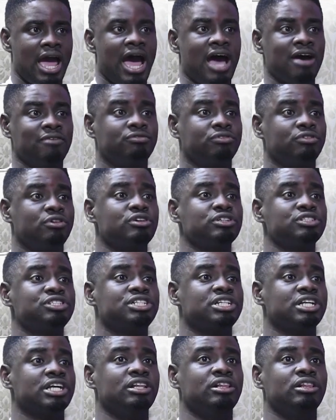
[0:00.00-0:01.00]
I've
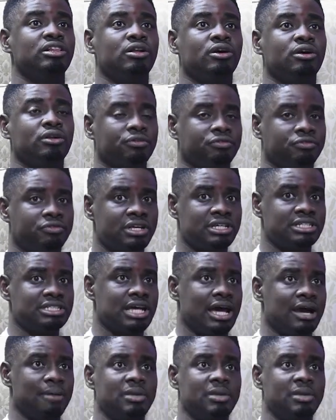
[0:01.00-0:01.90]
launched a lot of things. I